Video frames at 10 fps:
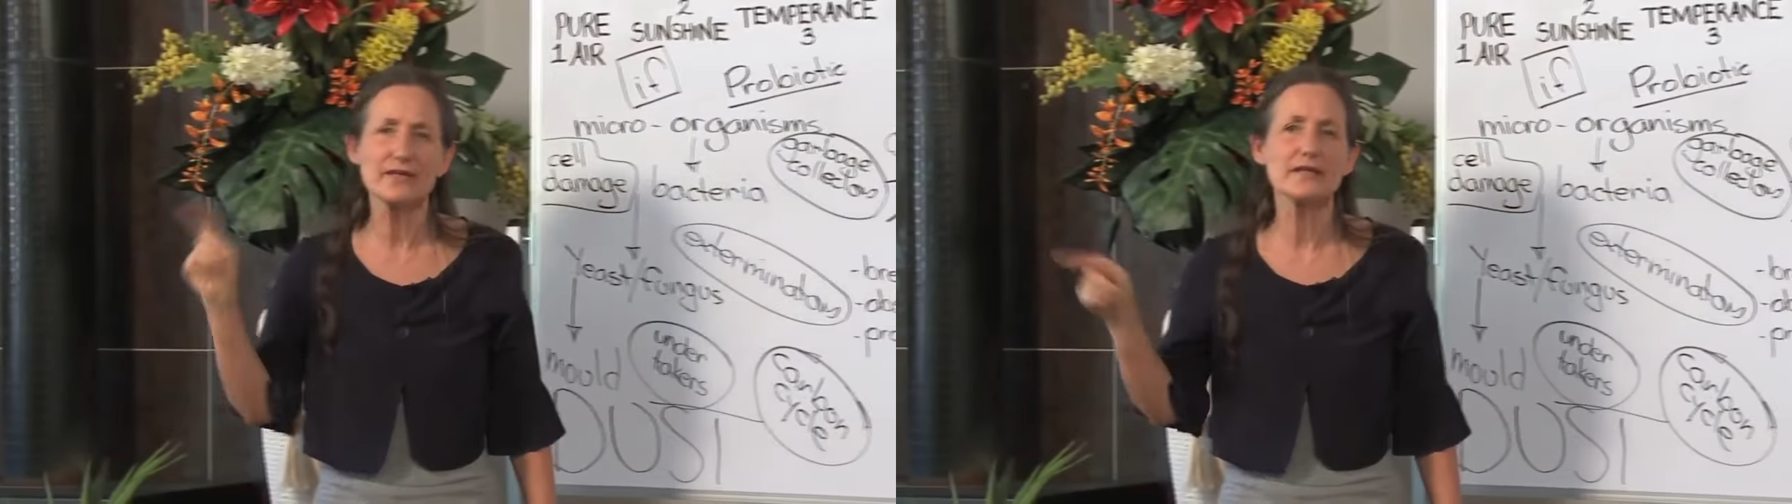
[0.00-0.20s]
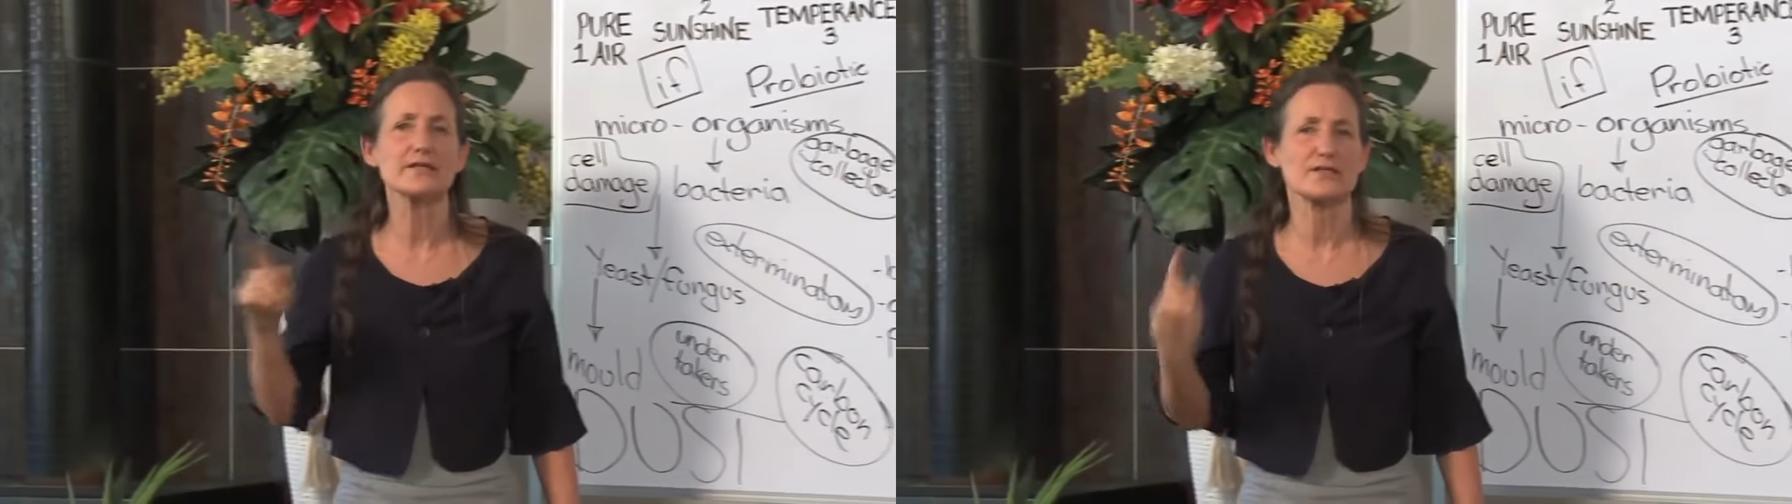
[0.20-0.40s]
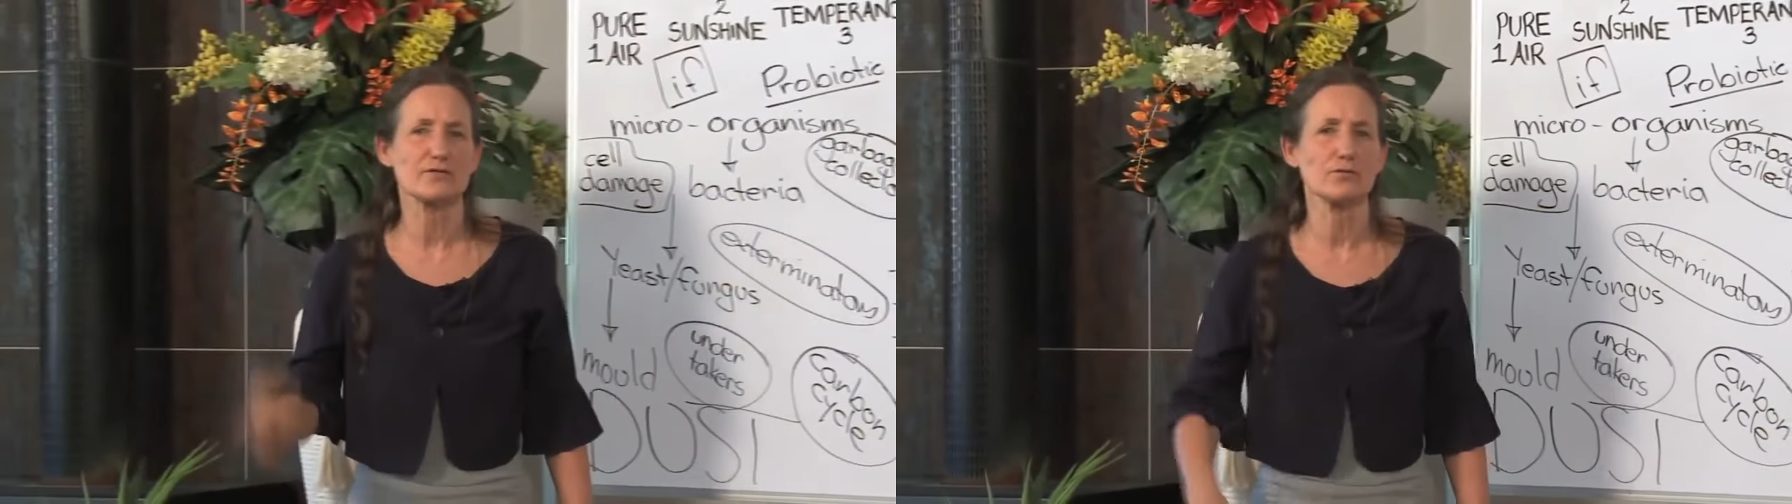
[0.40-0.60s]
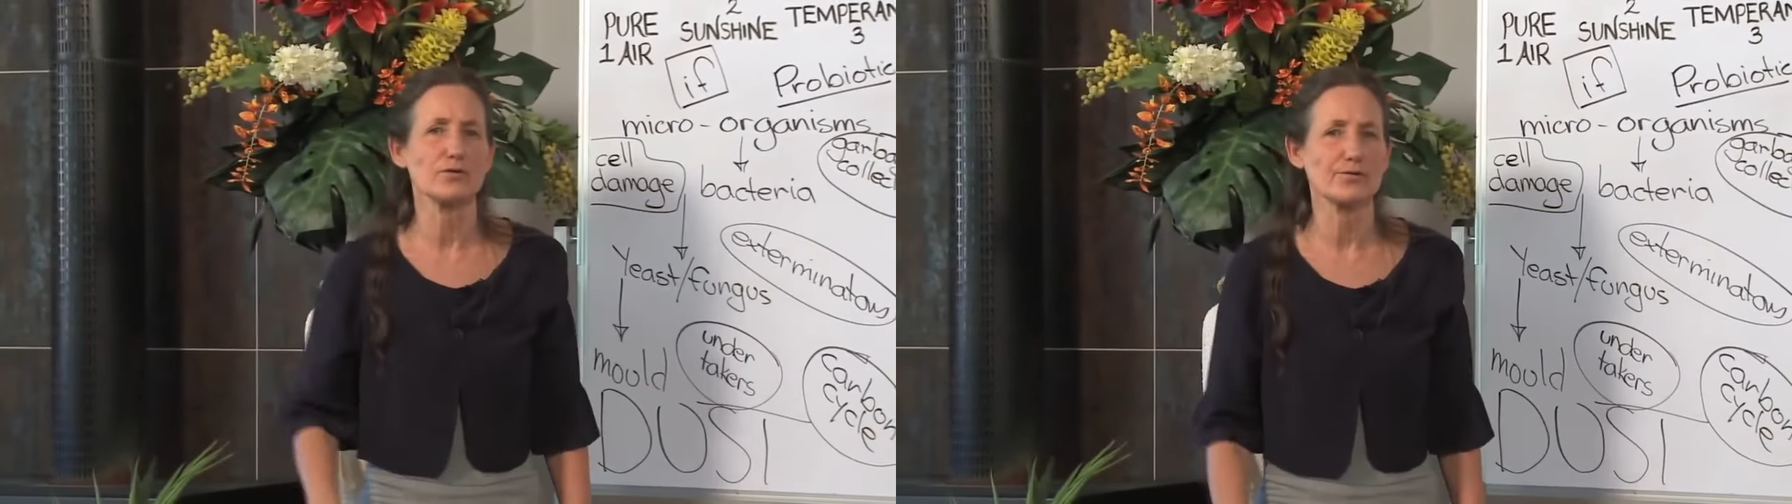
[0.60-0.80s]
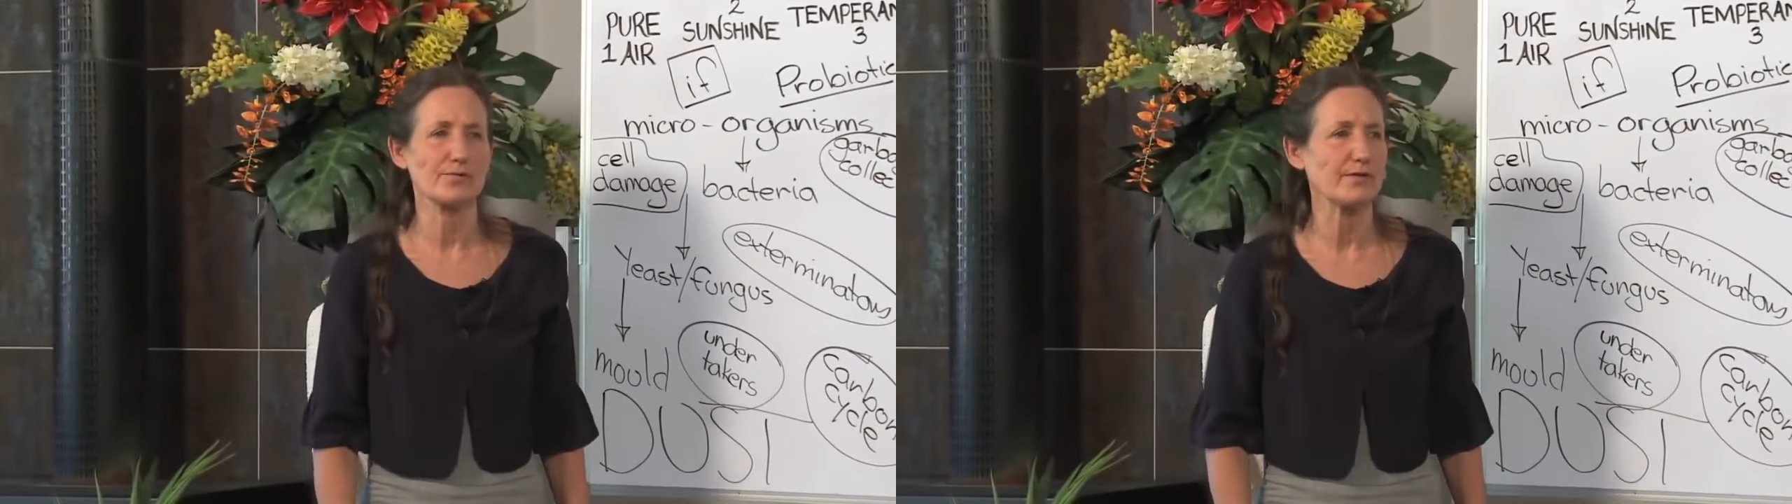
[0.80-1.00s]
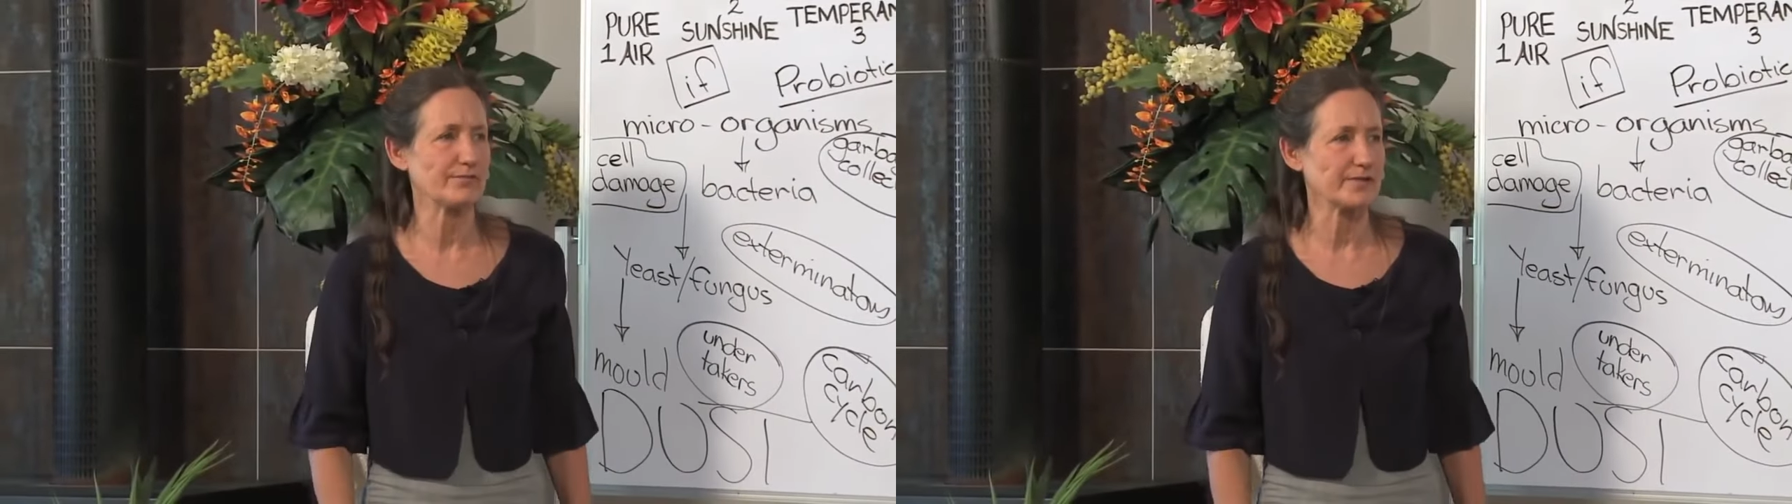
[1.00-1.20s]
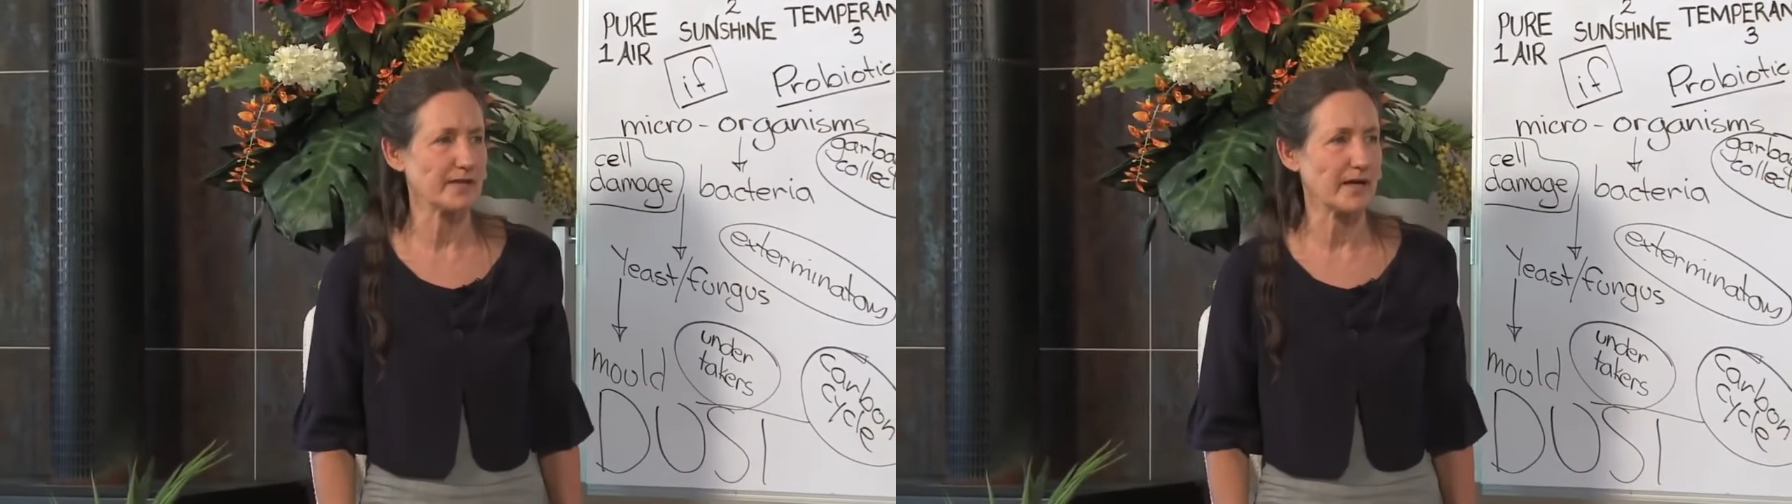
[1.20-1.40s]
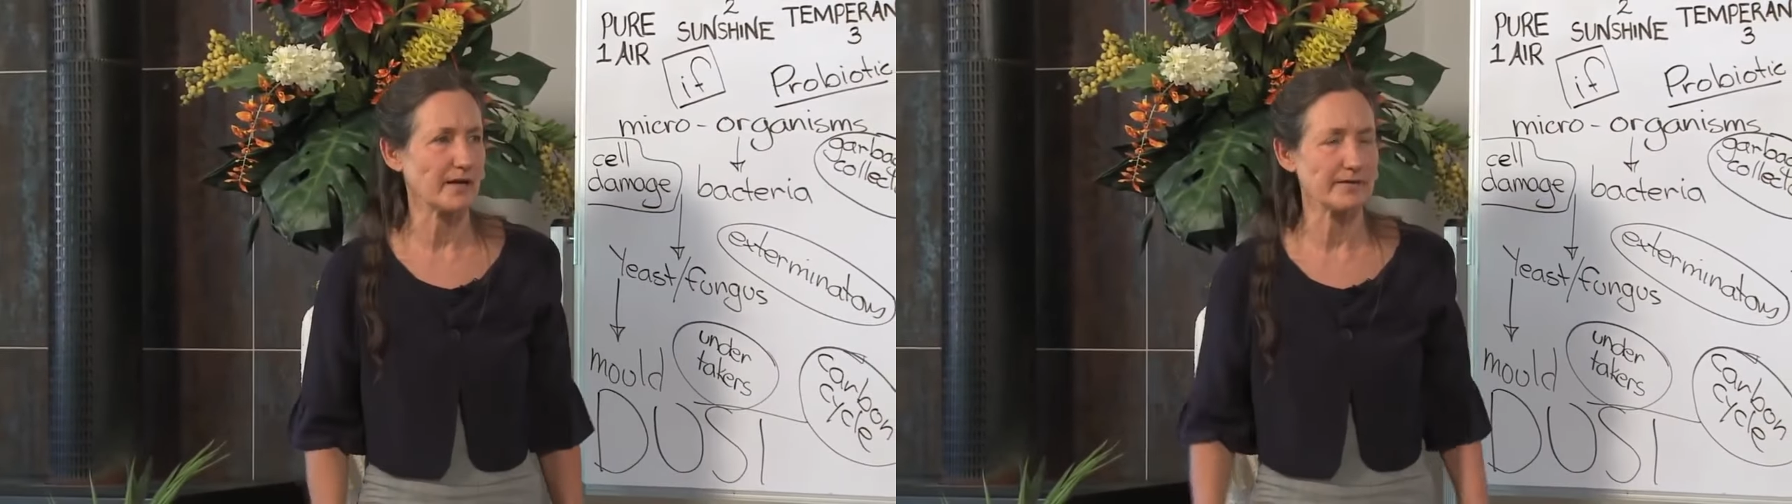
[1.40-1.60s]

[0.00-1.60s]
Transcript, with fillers: litres of water every day.